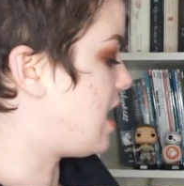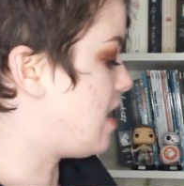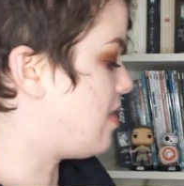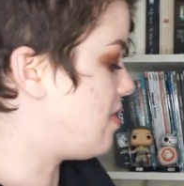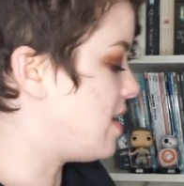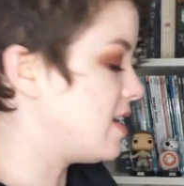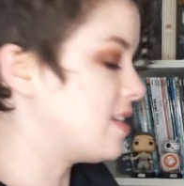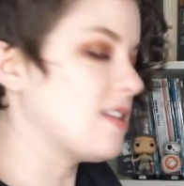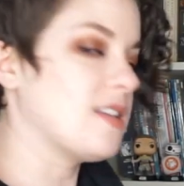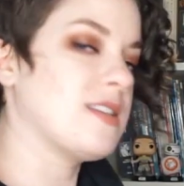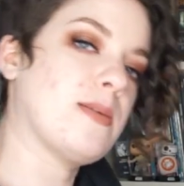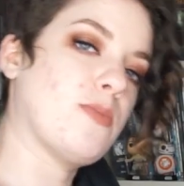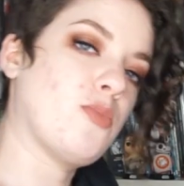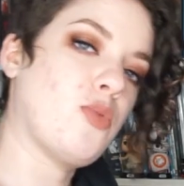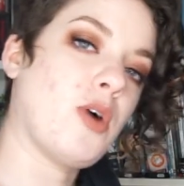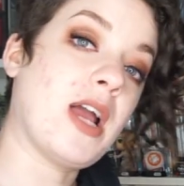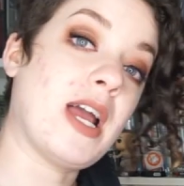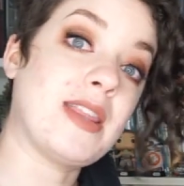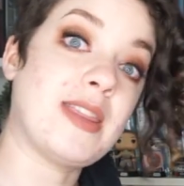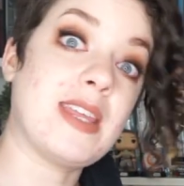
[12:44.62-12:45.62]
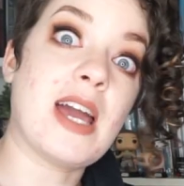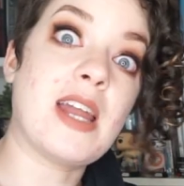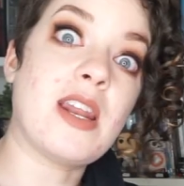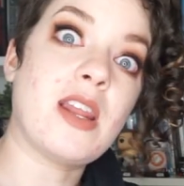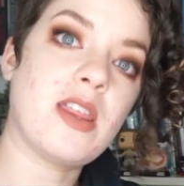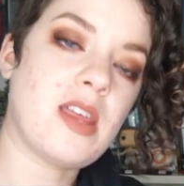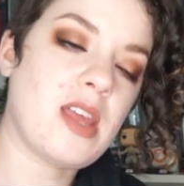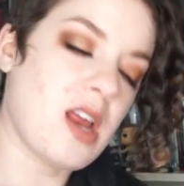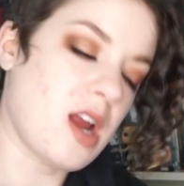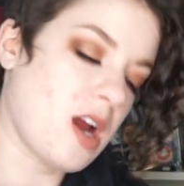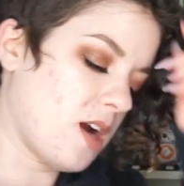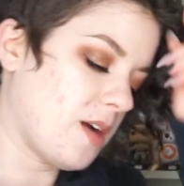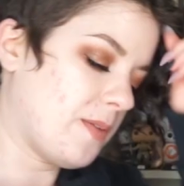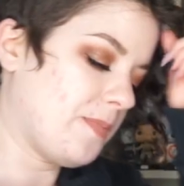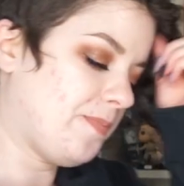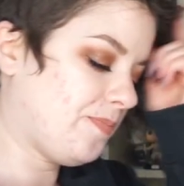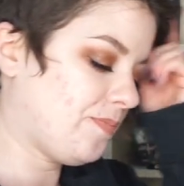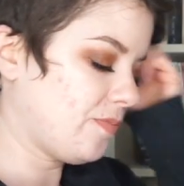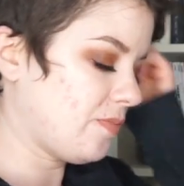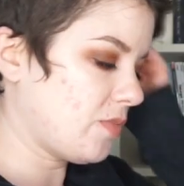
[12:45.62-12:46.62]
on this at some point at the end of the year.